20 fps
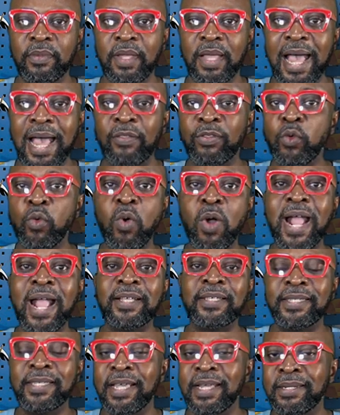and the
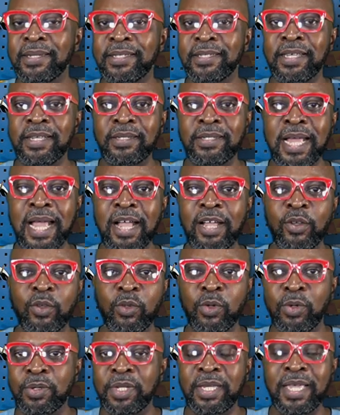wires get disentangled
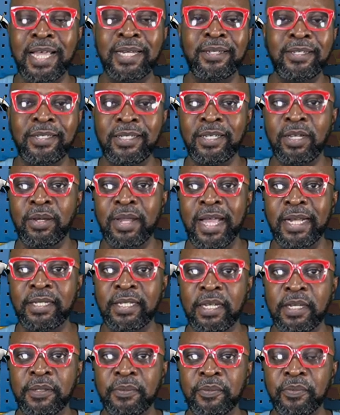or they get
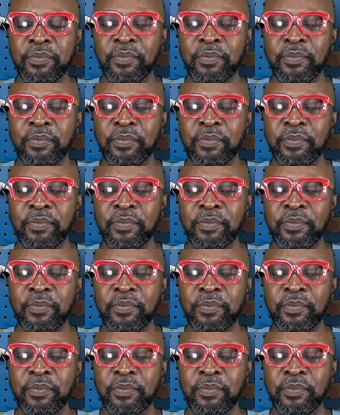disconnected.